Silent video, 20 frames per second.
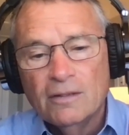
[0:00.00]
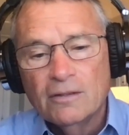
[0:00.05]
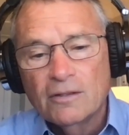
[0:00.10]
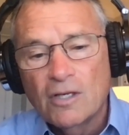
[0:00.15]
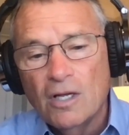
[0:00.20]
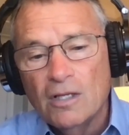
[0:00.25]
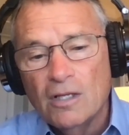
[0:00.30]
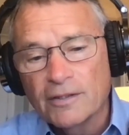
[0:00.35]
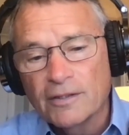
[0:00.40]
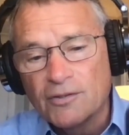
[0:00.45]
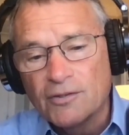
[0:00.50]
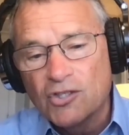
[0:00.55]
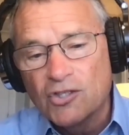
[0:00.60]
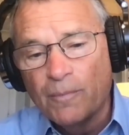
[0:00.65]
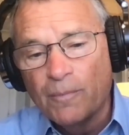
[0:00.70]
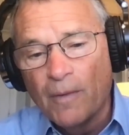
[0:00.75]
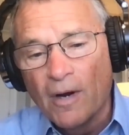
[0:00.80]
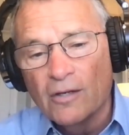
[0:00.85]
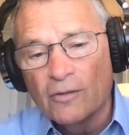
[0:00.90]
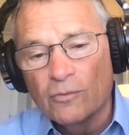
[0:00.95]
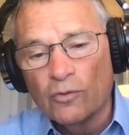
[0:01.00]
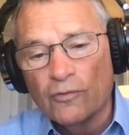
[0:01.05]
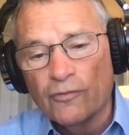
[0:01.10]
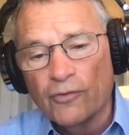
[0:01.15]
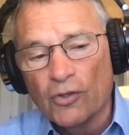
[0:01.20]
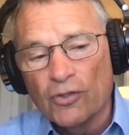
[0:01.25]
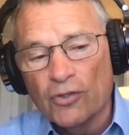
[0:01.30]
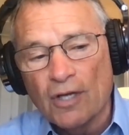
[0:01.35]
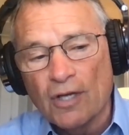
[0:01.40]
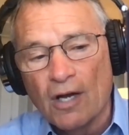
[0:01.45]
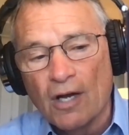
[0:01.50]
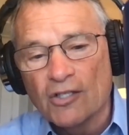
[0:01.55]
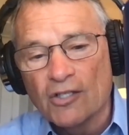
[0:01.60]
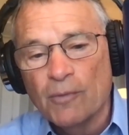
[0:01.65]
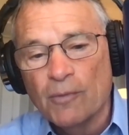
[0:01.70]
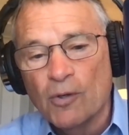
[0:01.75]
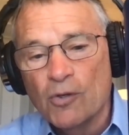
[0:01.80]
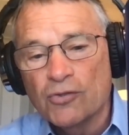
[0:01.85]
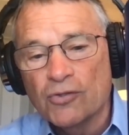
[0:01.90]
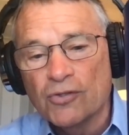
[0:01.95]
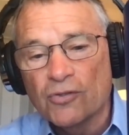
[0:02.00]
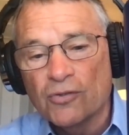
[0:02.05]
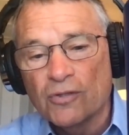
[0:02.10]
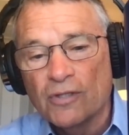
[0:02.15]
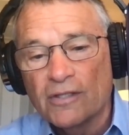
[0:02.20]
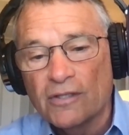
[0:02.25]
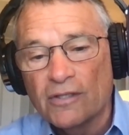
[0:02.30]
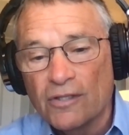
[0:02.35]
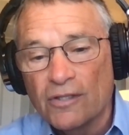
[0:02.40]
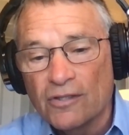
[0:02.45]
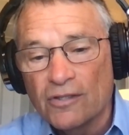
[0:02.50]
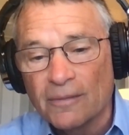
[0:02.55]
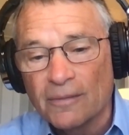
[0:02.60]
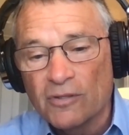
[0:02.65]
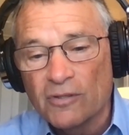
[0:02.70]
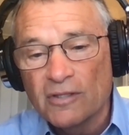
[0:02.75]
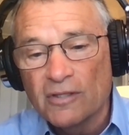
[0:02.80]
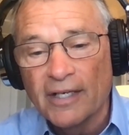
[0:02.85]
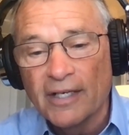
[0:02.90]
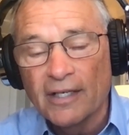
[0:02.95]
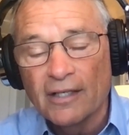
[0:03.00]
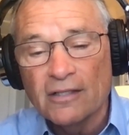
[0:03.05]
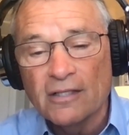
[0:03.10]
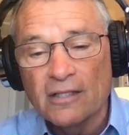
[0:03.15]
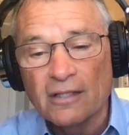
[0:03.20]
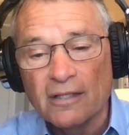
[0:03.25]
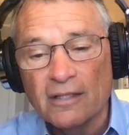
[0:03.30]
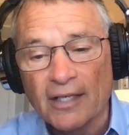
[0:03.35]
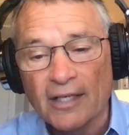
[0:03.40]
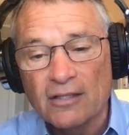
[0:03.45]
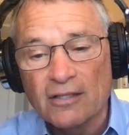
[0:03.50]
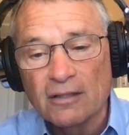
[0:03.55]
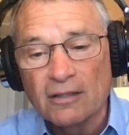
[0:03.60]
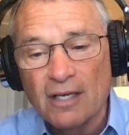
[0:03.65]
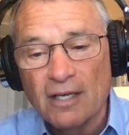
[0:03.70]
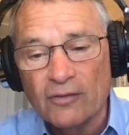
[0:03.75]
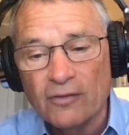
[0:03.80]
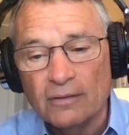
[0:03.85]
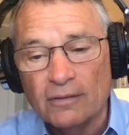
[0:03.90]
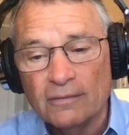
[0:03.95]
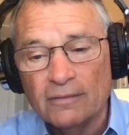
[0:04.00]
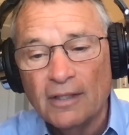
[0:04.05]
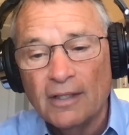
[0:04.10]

Culligan's smart reverse osmosis systems take it to the next level,